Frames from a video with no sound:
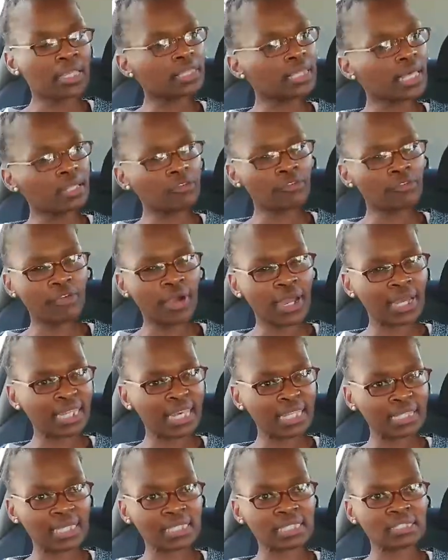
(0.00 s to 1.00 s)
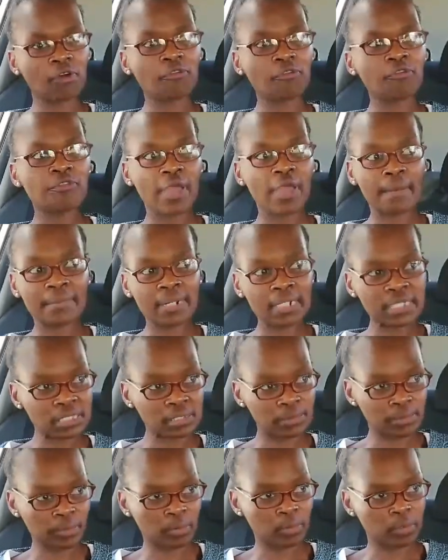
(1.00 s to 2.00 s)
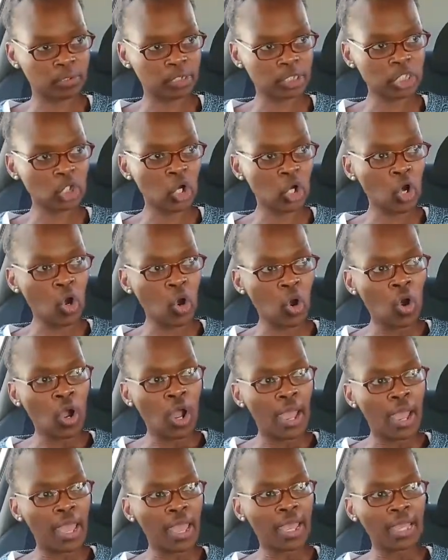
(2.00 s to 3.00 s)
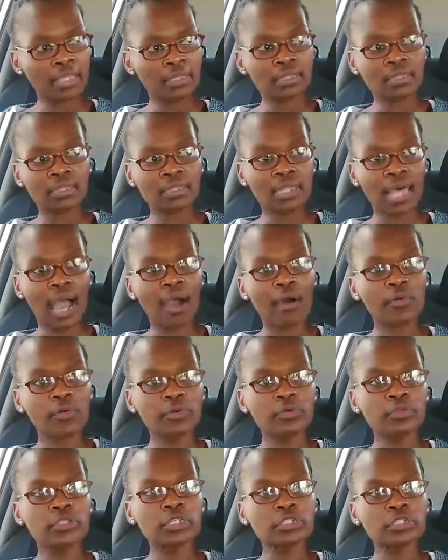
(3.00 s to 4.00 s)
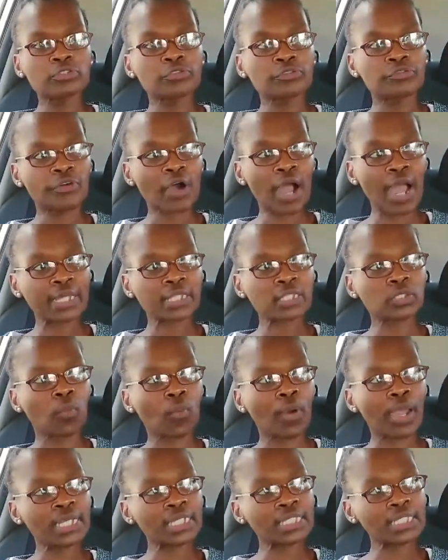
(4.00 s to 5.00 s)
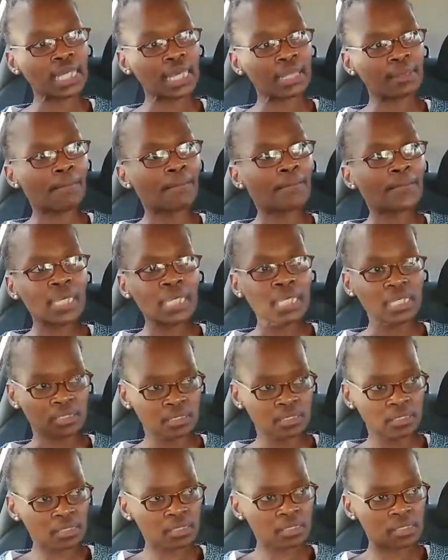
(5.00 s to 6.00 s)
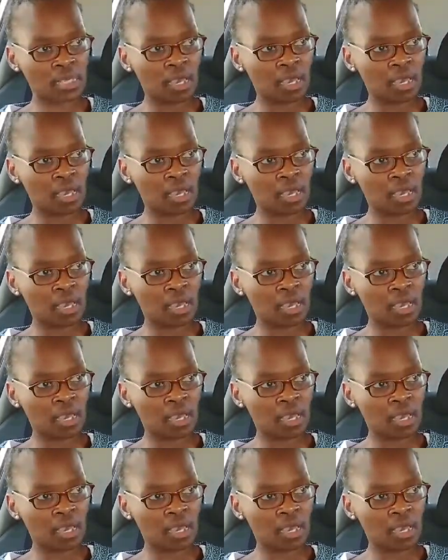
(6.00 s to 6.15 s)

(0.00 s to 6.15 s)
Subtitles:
And then you find out there's no family support, and now you need to find ways and means